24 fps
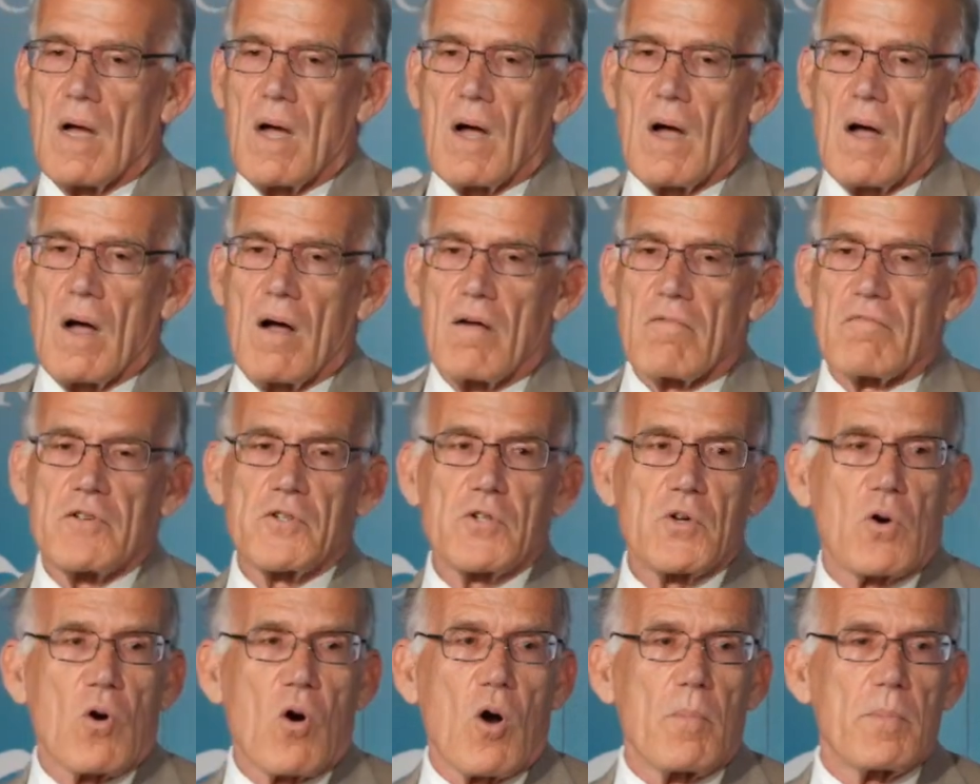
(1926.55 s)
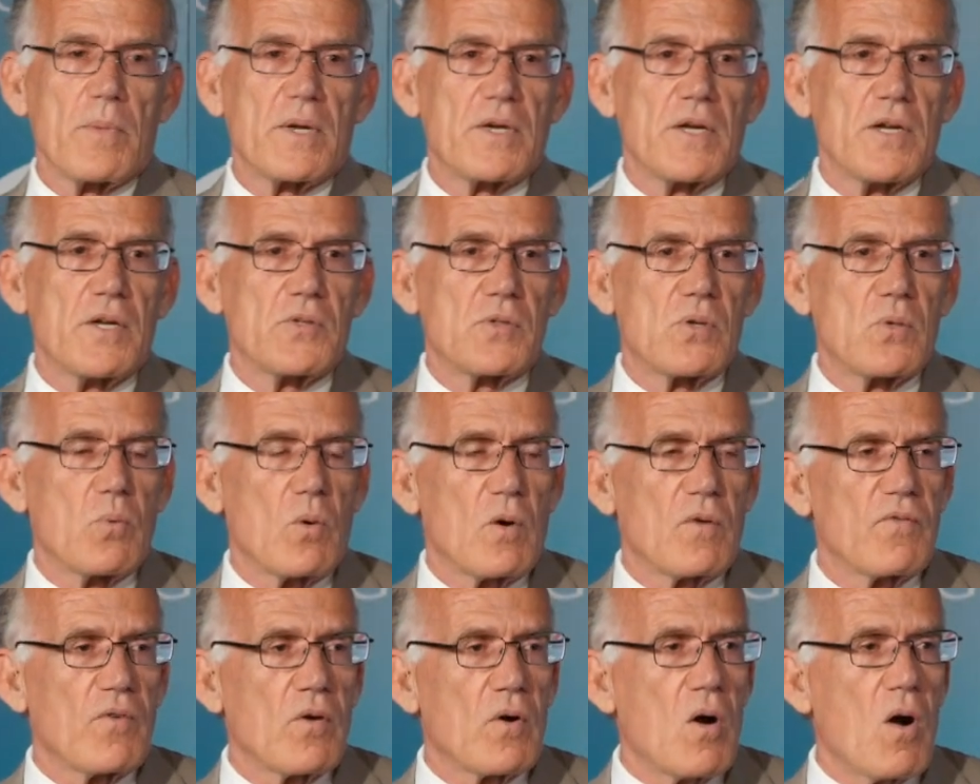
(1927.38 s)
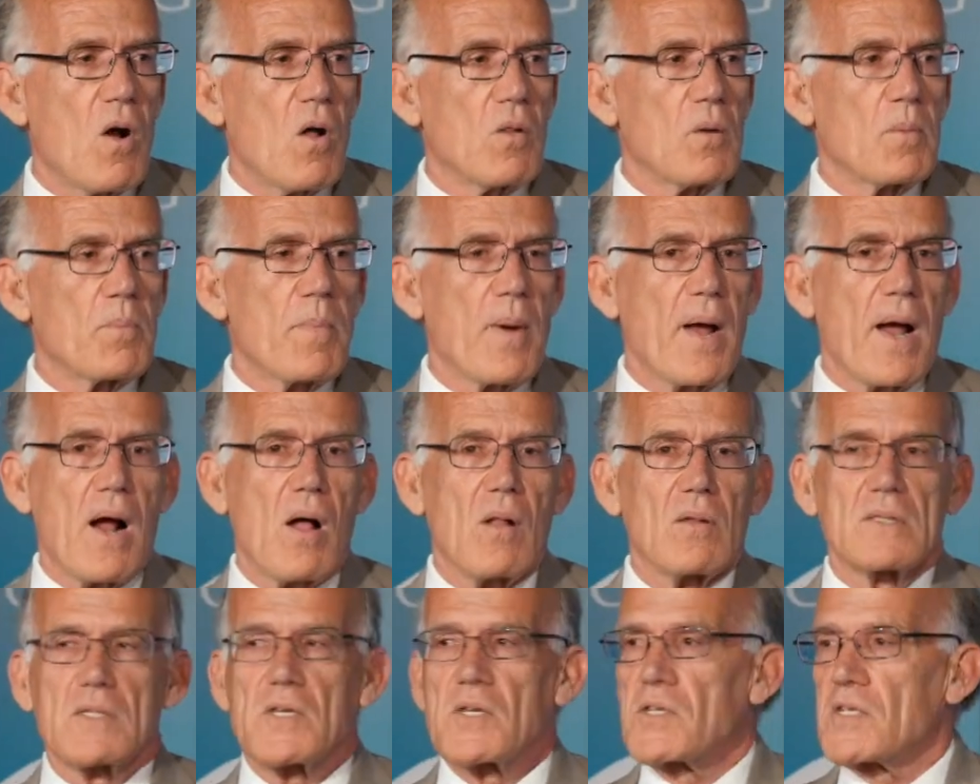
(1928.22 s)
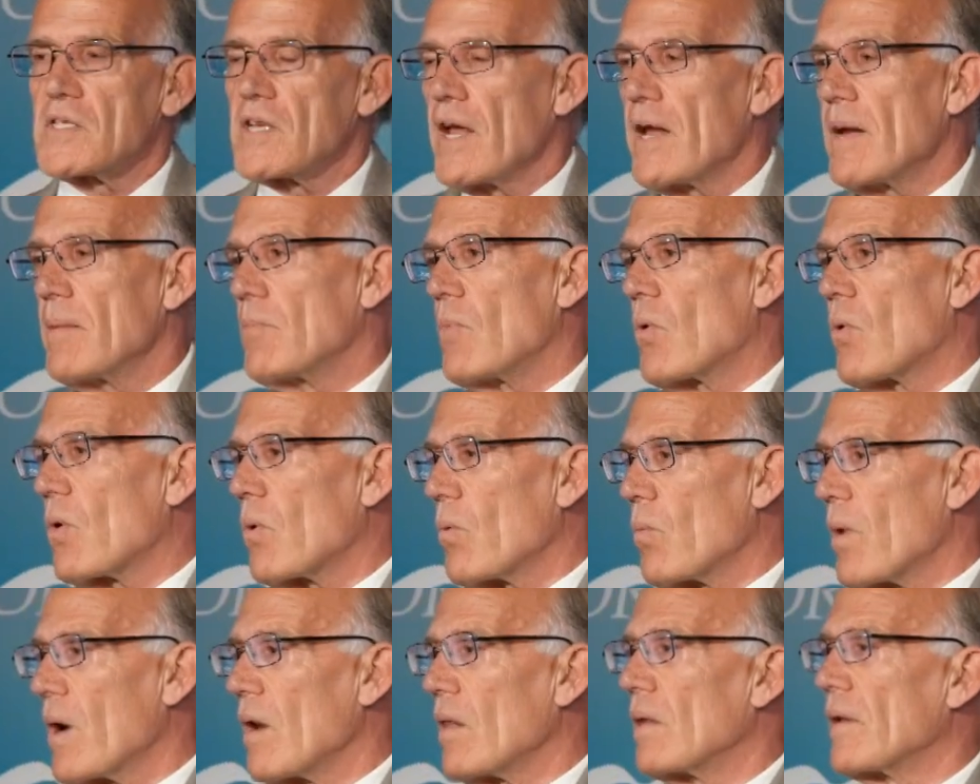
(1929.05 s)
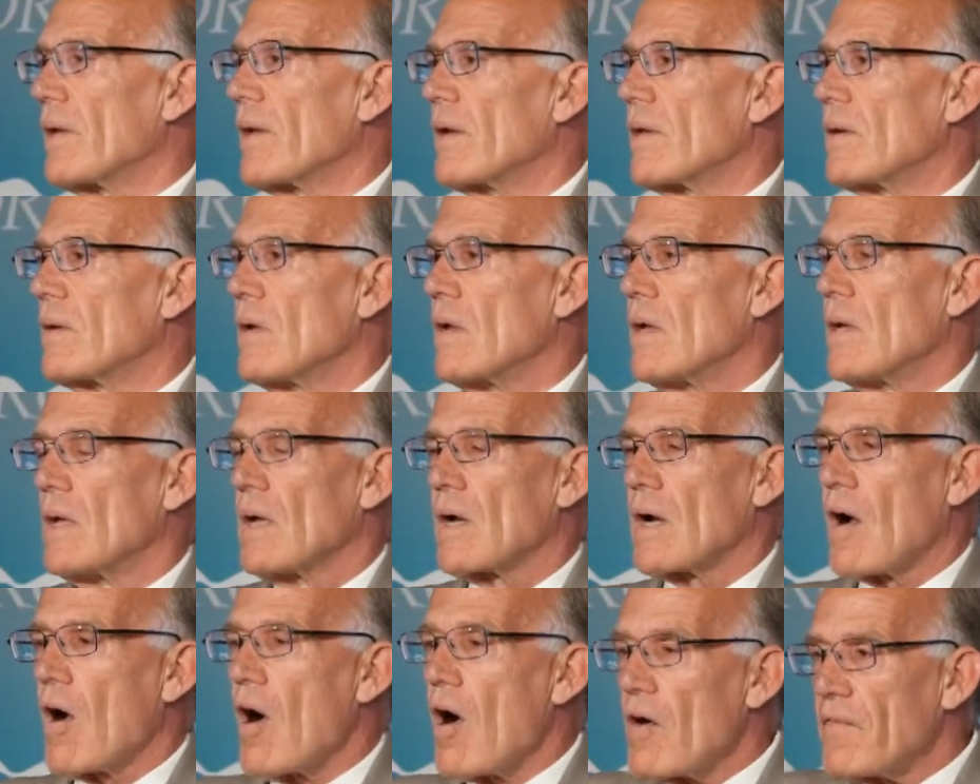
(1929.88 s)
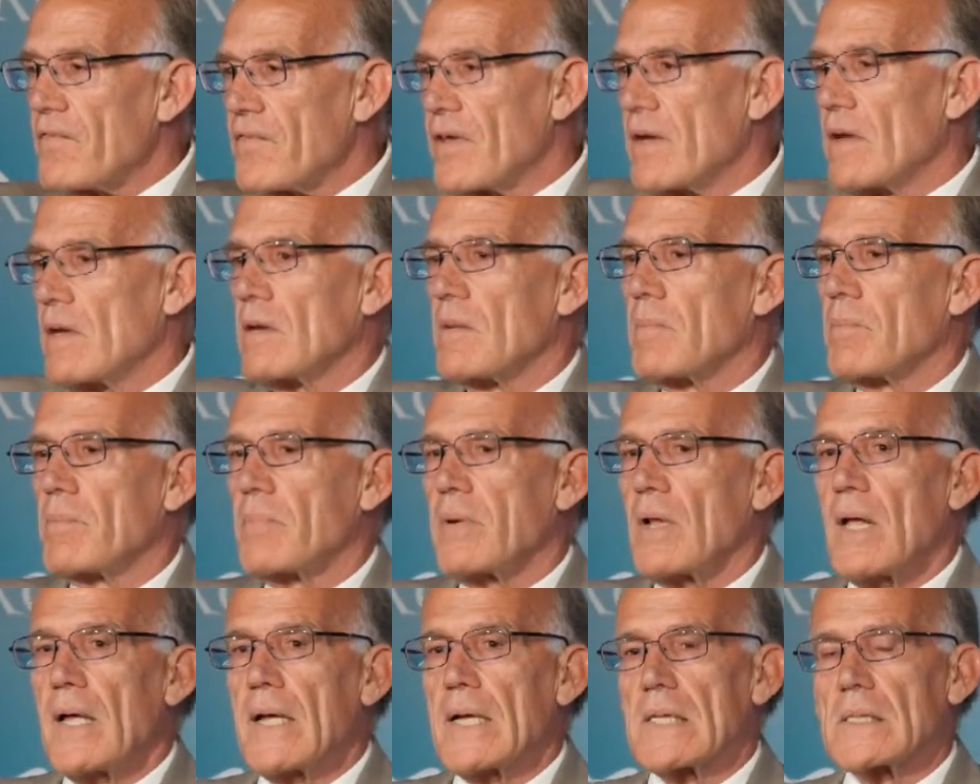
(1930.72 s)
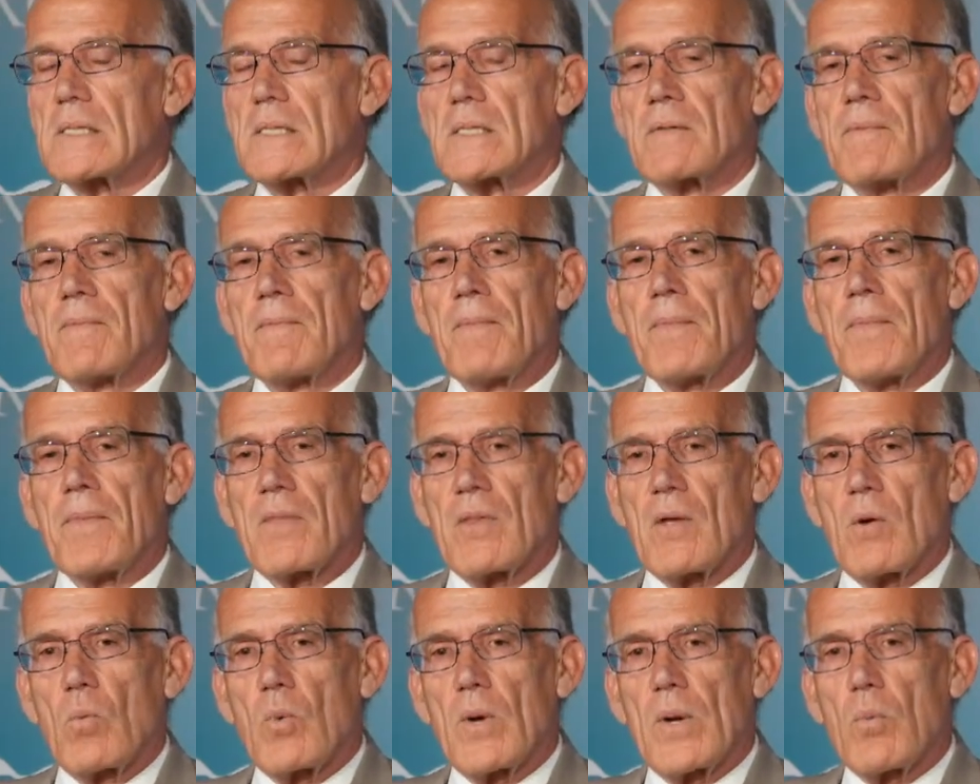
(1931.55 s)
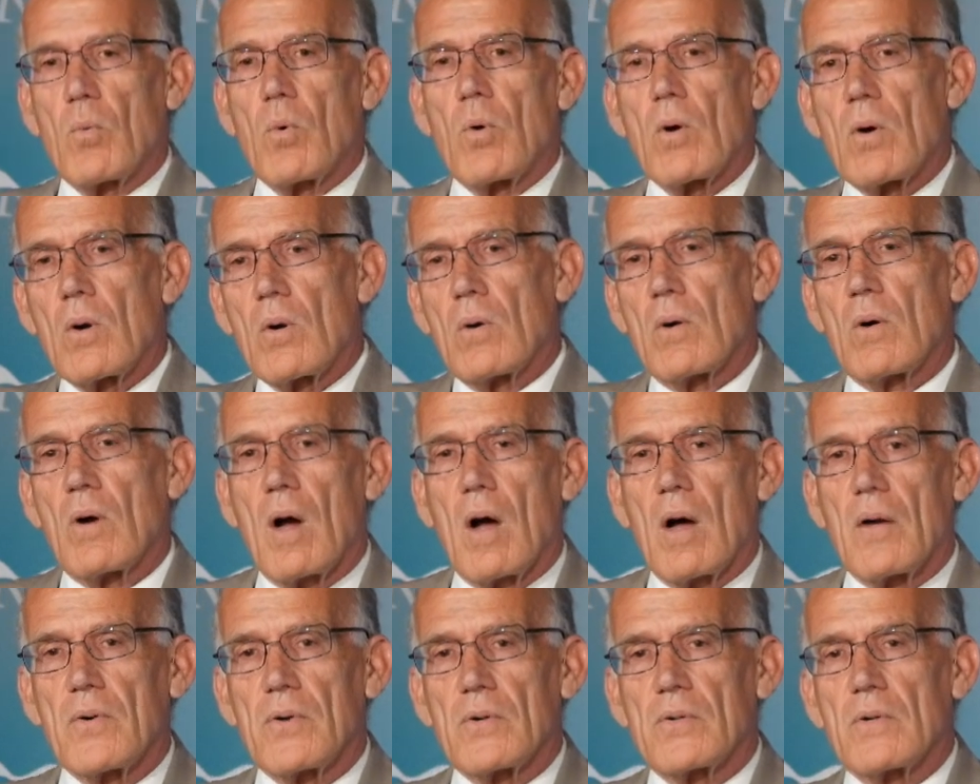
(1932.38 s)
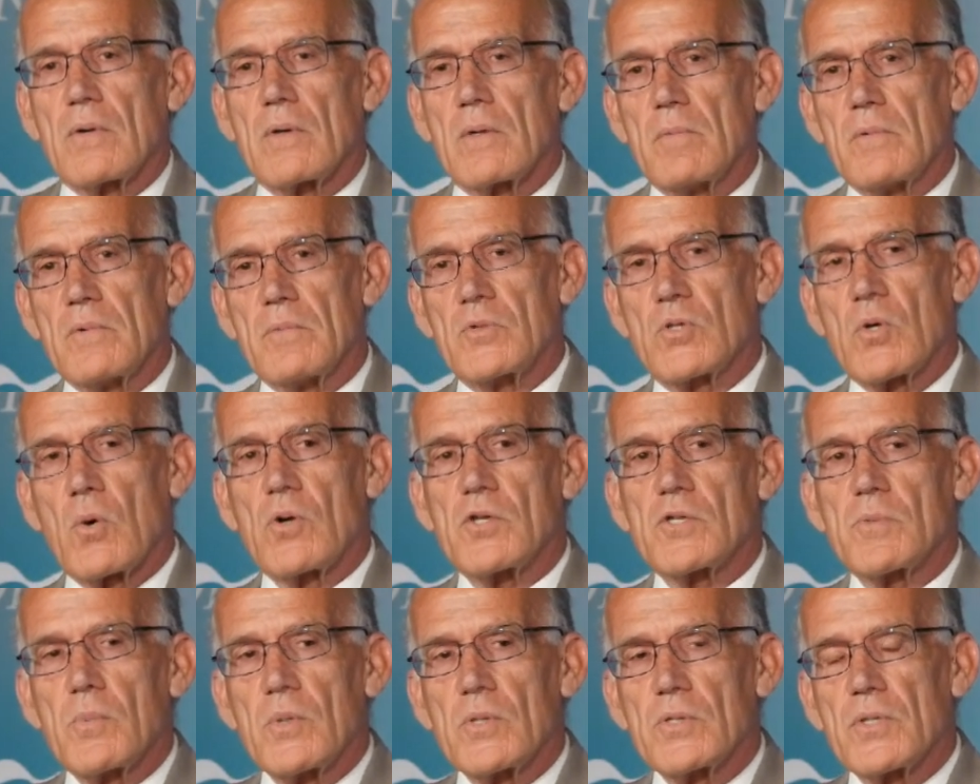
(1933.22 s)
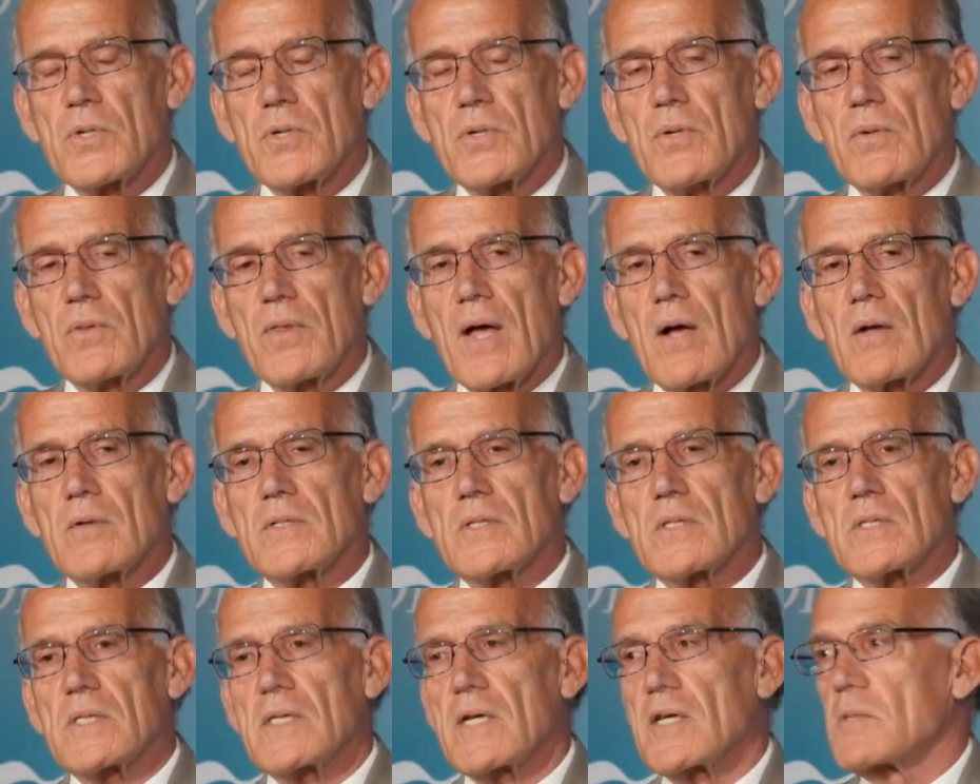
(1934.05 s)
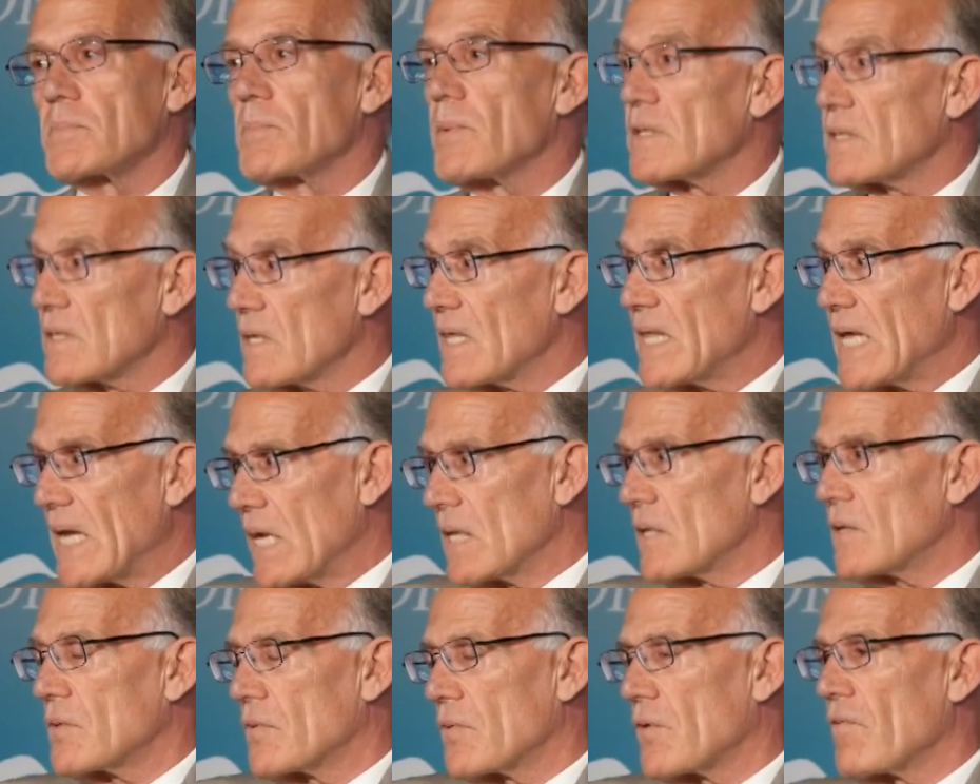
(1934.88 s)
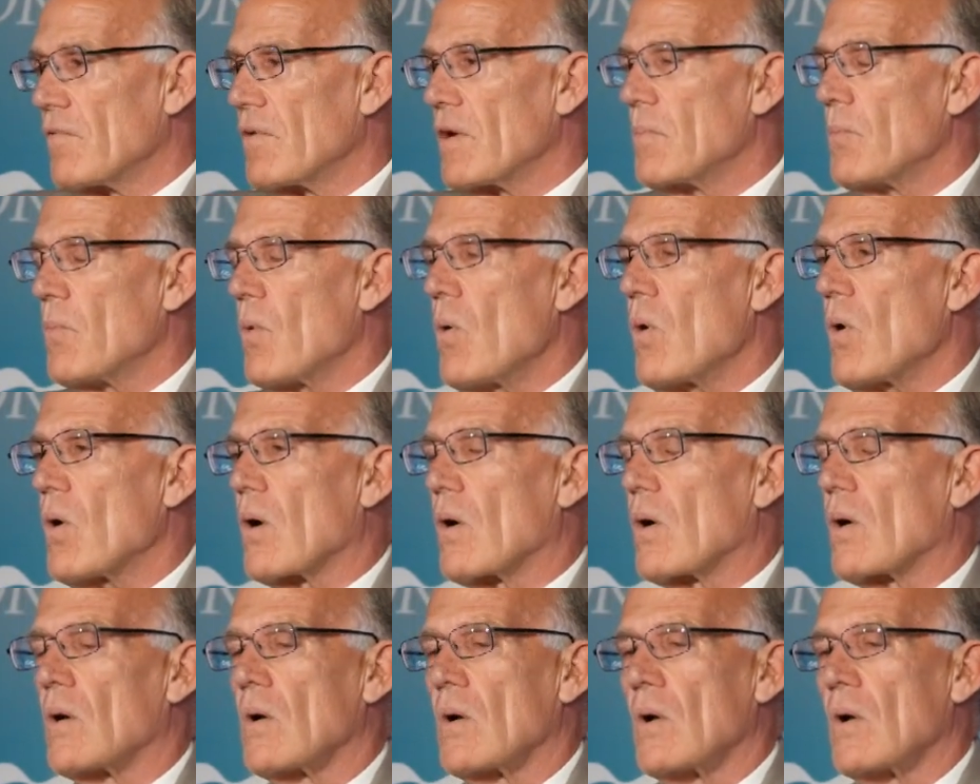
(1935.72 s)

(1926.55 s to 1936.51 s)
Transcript: Uh, Richard Armitage, who worked for Colin Powell. It's the same Orwellian Kafkian place that we were under George Bush in 2006, but to the nth degree more.